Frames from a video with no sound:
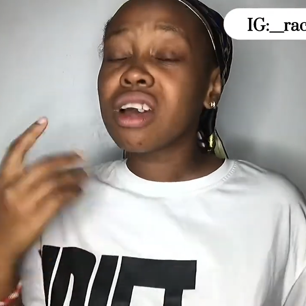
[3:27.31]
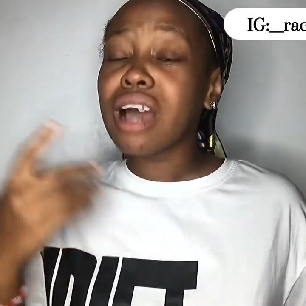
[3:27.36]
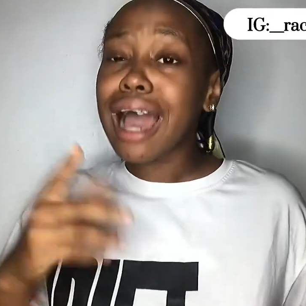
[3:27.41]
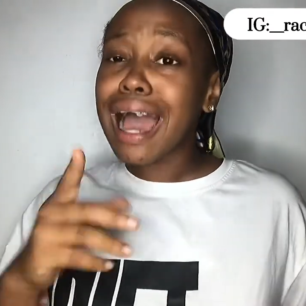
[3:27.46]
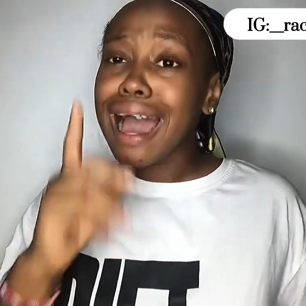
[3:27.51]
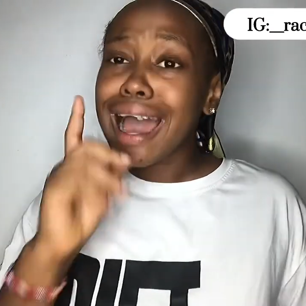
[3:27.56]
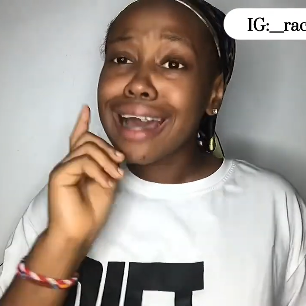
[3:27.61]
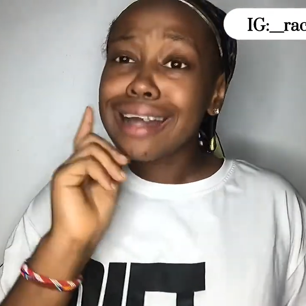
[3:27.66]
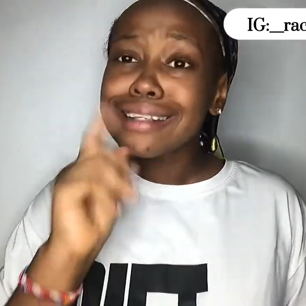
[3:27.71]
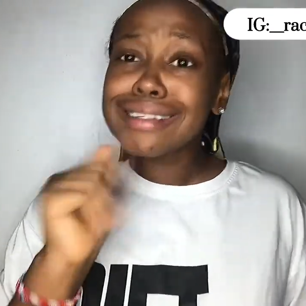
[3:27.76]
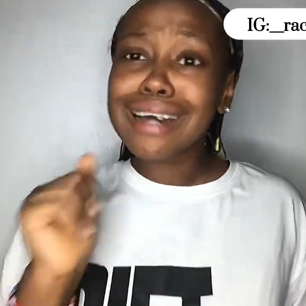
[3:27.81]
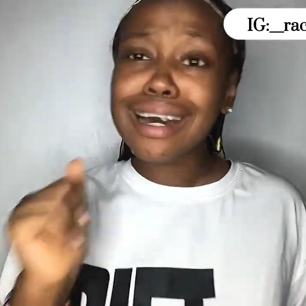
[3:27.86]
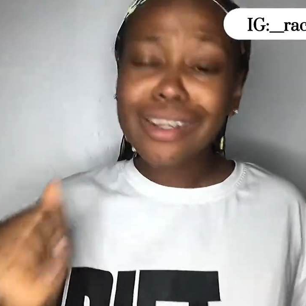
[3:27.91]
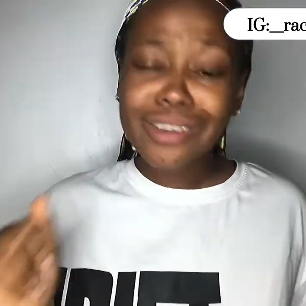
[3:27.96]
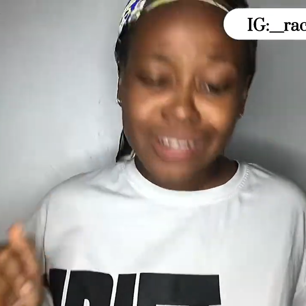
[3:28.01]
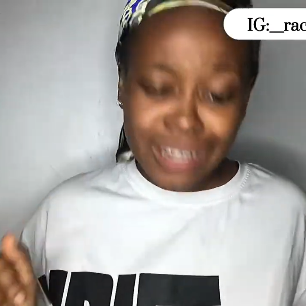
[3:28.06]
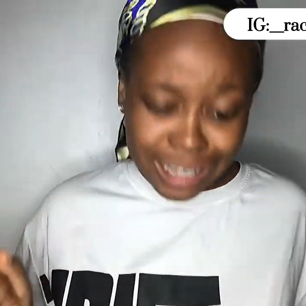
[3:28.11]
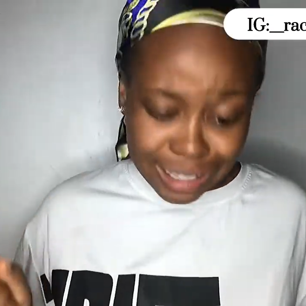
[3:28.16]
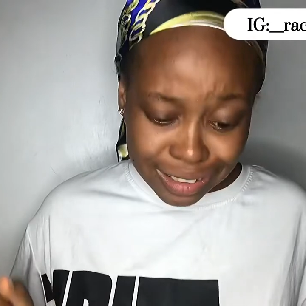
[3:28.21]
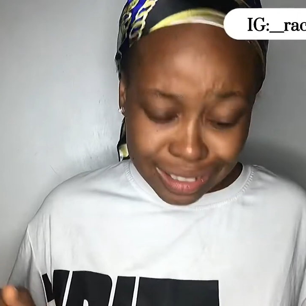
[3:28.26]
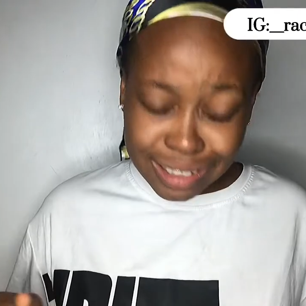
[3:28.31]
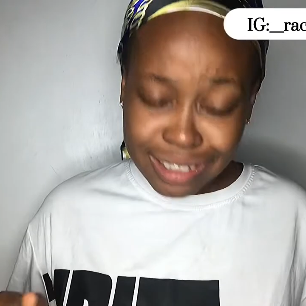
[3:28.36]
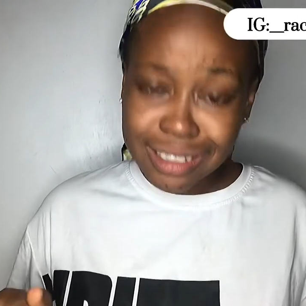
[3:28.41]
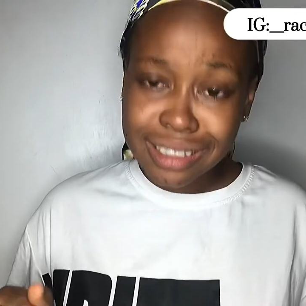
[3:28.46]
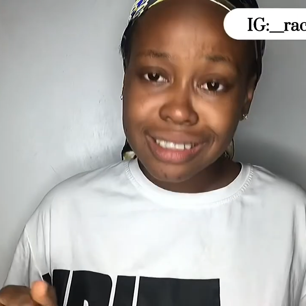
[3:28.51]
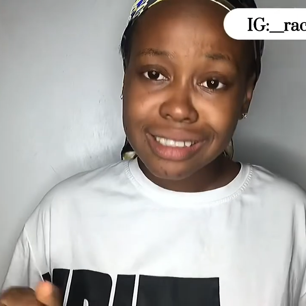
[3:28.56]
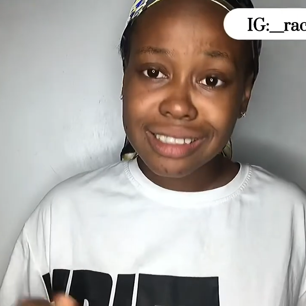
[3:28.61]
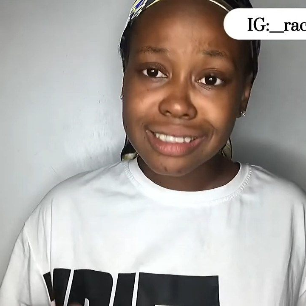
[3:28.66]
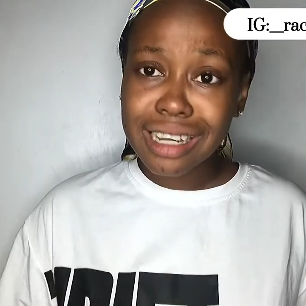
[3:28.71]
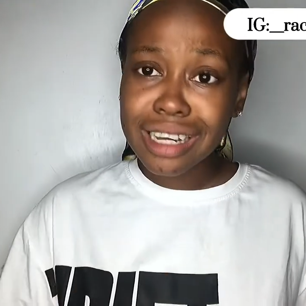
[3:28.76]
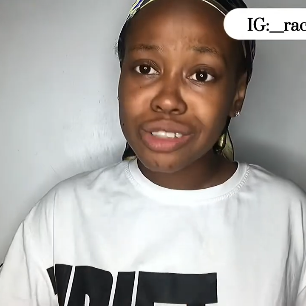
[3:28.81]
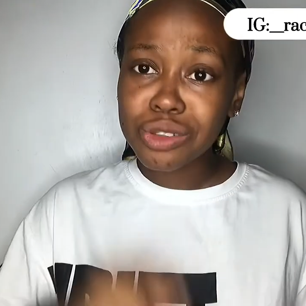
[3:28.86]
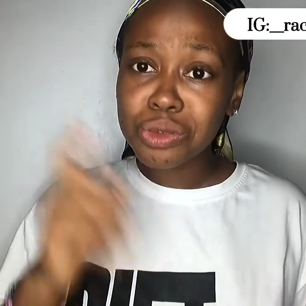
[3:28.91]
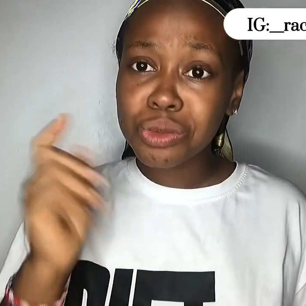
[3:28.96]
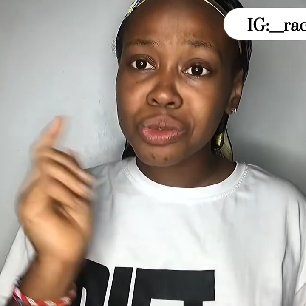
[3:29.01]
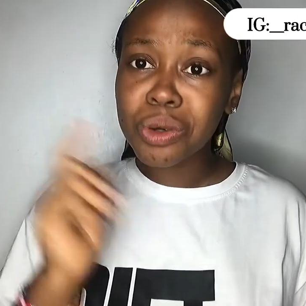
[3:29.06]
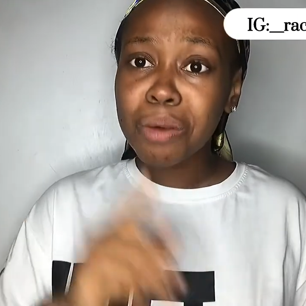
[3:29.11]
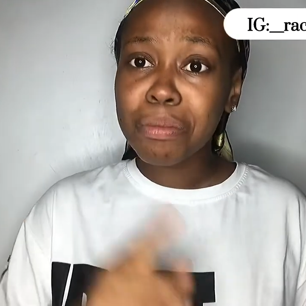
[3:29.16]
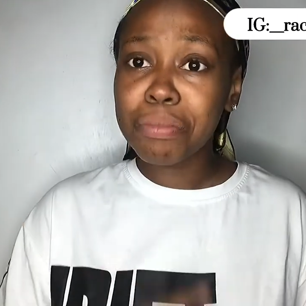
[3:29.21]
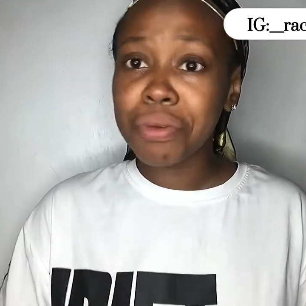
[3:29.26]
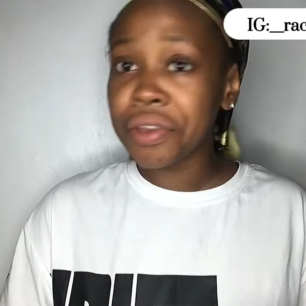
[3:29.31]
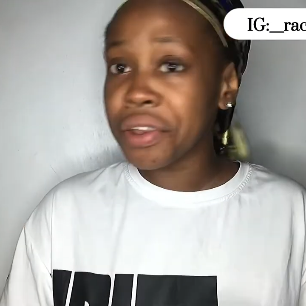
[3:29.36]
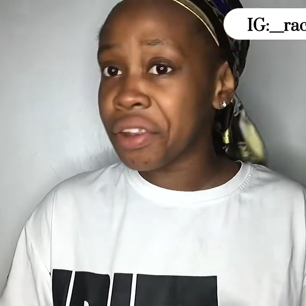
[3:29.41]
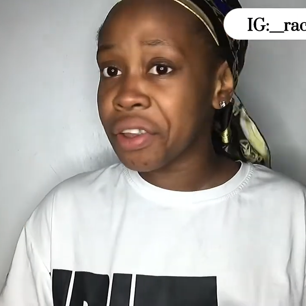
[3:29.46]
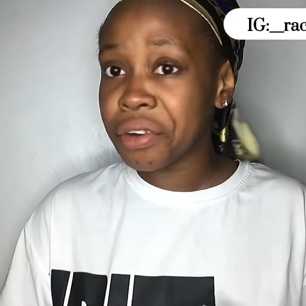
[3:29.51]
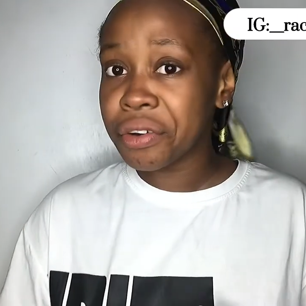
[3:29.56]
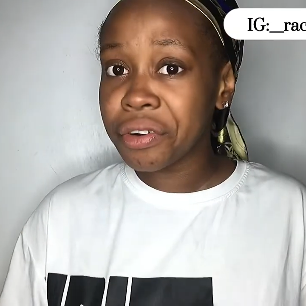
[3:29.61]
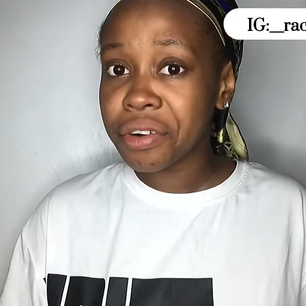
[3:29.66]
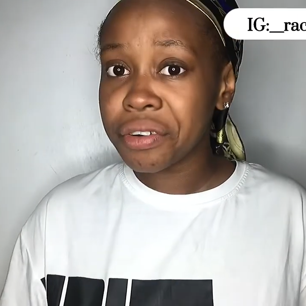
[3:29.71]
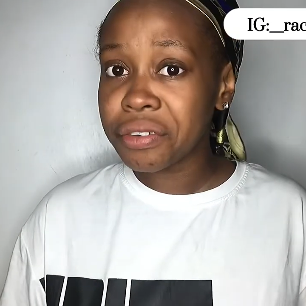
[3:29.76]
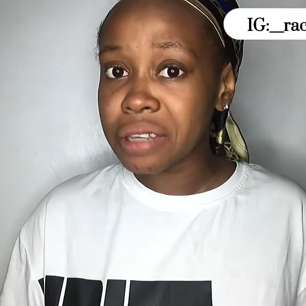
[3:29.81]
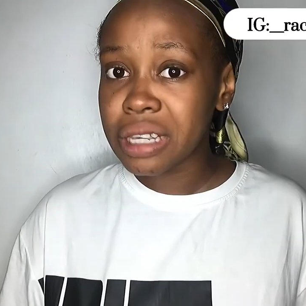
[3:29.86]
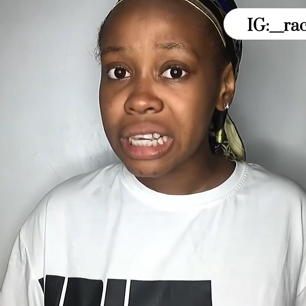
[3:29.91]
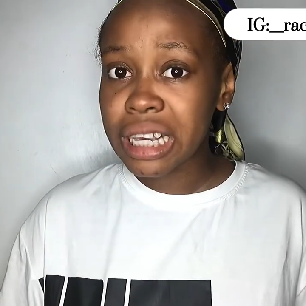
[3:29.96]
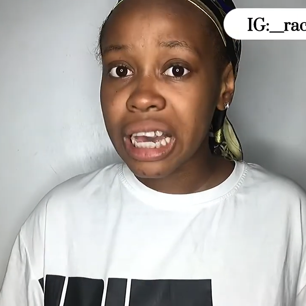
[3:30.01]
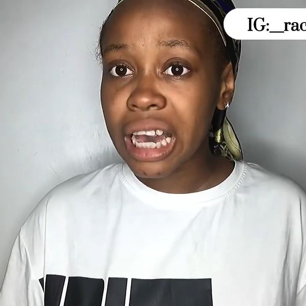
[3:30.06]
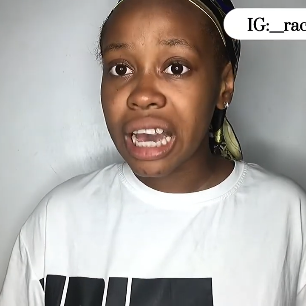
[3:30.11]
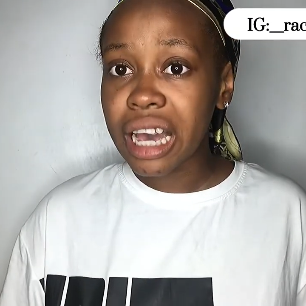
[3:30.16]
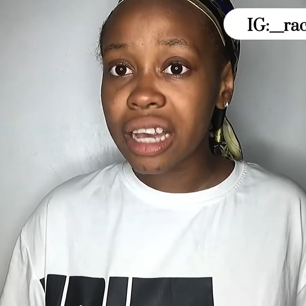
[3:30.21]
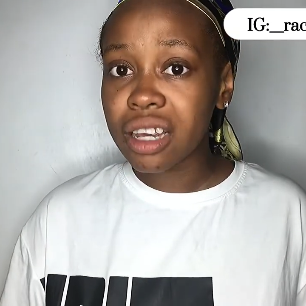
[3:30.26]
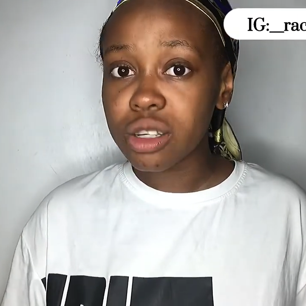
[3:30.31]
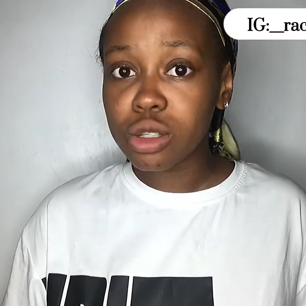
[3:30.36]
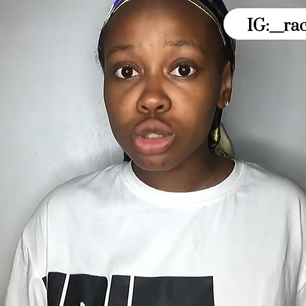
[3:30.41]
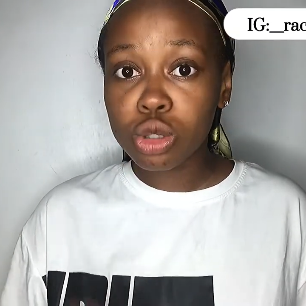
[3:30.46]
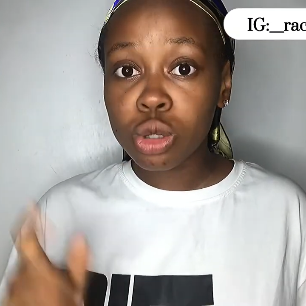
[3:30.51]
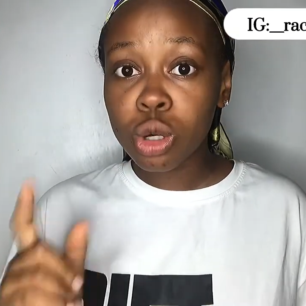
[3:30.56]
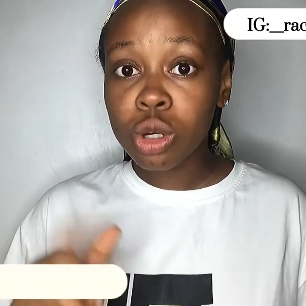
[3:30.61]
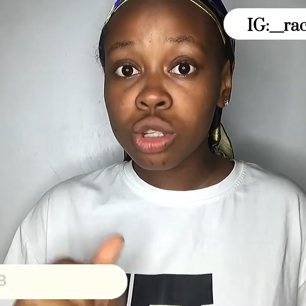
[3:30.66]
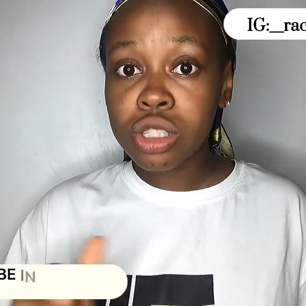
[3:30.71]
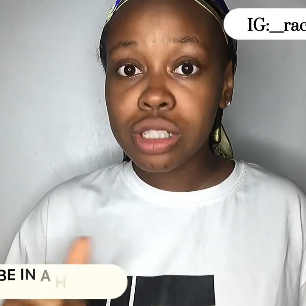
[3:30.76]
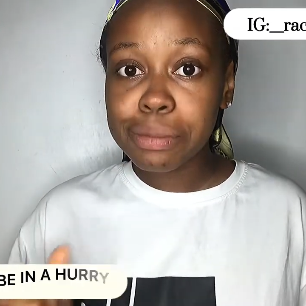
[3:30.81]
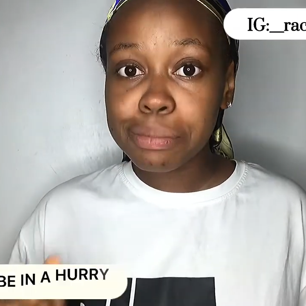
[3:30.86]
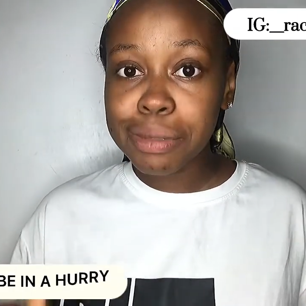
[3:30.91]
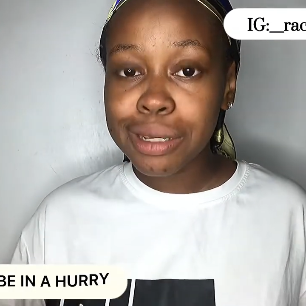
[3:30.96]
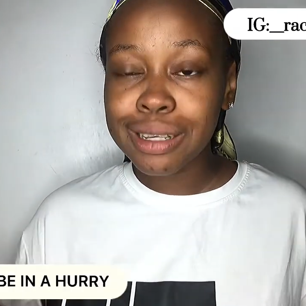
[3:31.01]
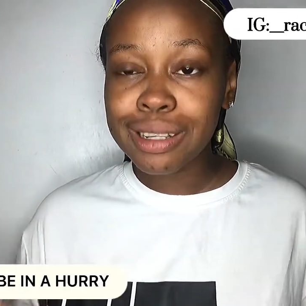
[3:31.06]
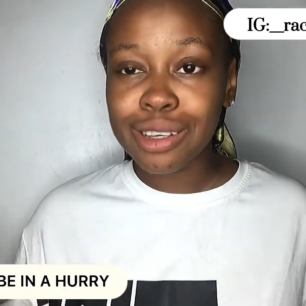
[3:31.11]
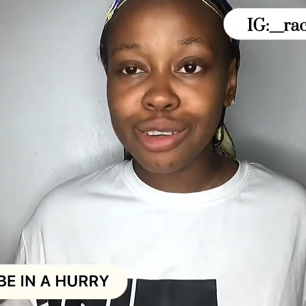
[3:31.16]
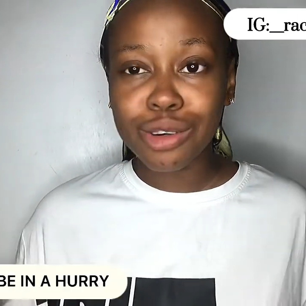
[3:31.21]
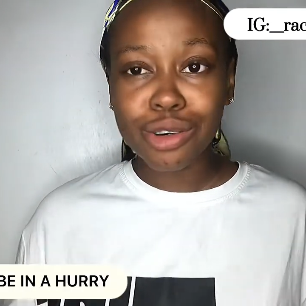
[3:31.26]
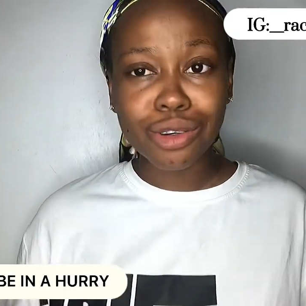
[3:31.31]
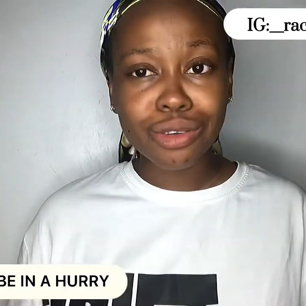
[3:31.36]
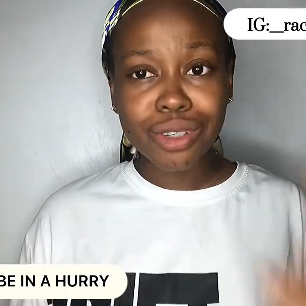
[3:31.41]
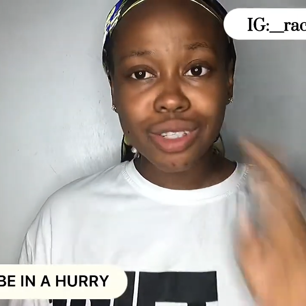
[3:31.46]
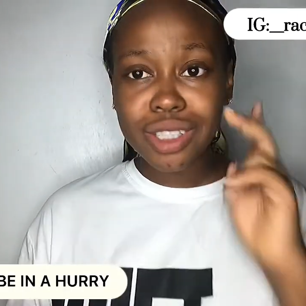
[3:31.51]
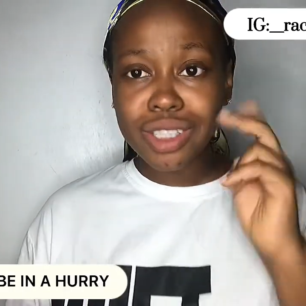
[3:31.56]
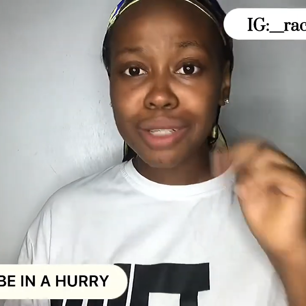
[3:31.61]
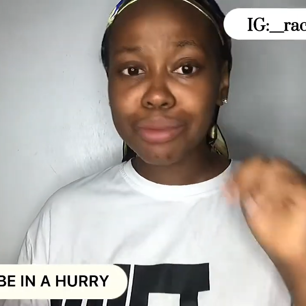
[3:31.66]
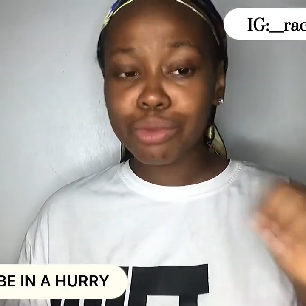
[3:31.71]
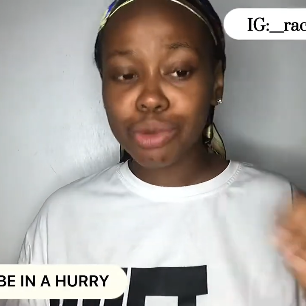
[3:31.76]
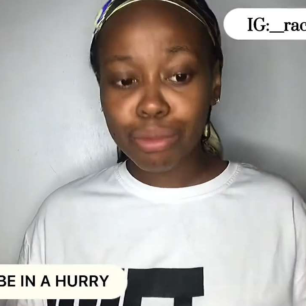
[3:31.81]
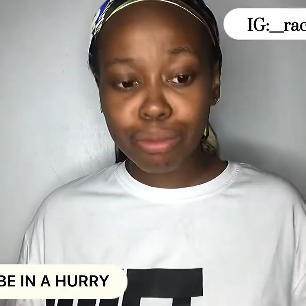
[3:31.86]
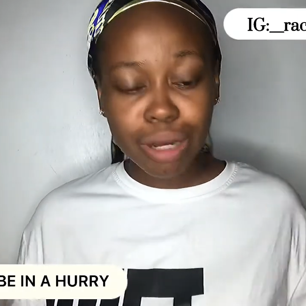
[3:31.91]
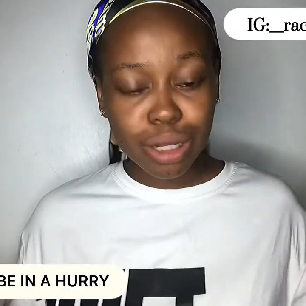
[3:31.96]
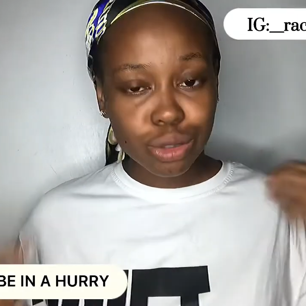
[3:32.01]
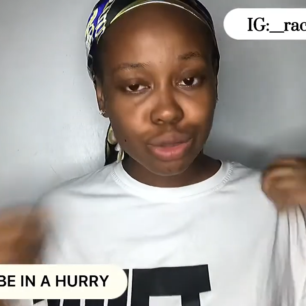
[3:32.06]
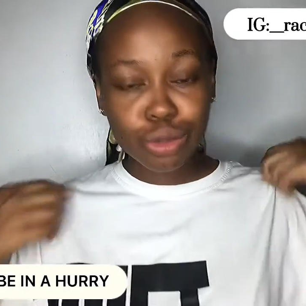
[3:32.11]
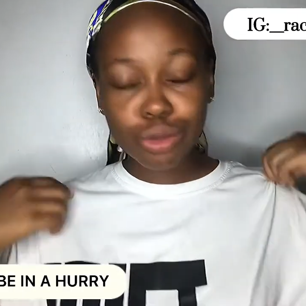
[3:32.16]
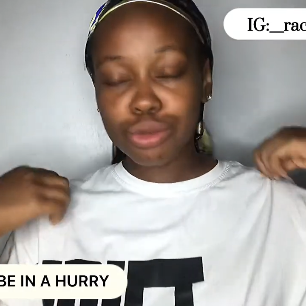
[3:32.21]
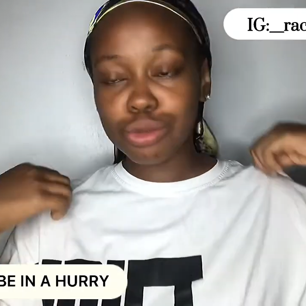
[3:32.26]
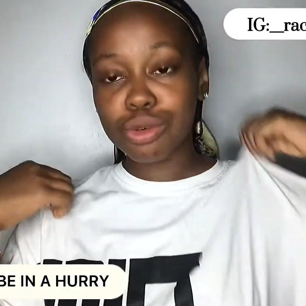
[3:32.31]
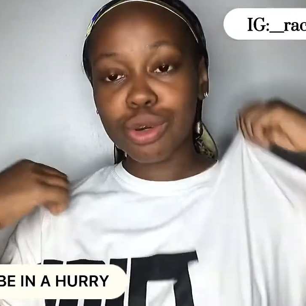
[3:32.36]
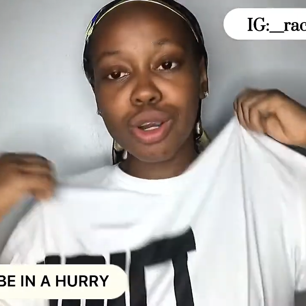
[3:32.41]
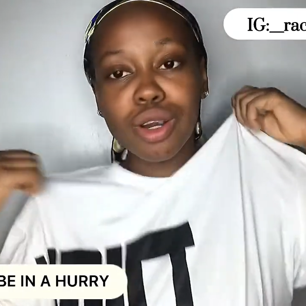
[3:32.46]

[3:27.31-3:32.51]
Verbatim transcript: and another thing is that do not be in a hurry guy don't be in a hurry tip number two